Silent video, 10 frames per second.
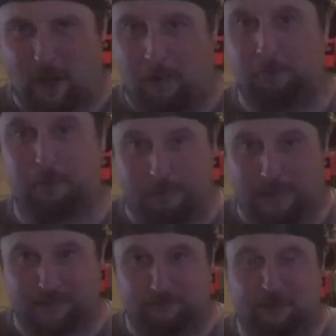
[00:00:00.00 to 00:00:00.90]
Harbroom
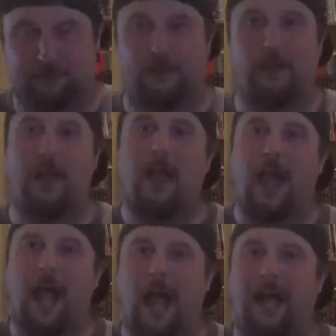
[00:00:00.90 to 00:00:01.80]
appears in front of her
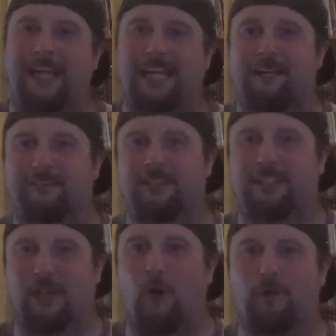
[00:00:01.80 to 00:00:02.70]
and gives her
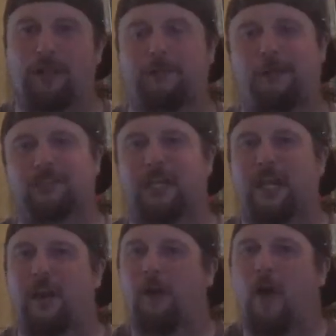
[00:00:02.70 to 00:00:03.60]
this whole thing about saying,
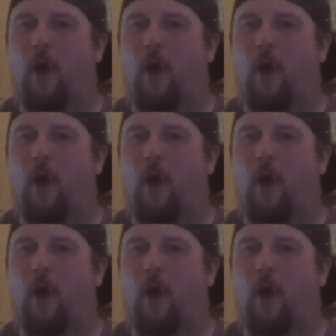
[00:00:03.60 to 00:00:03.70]
you know,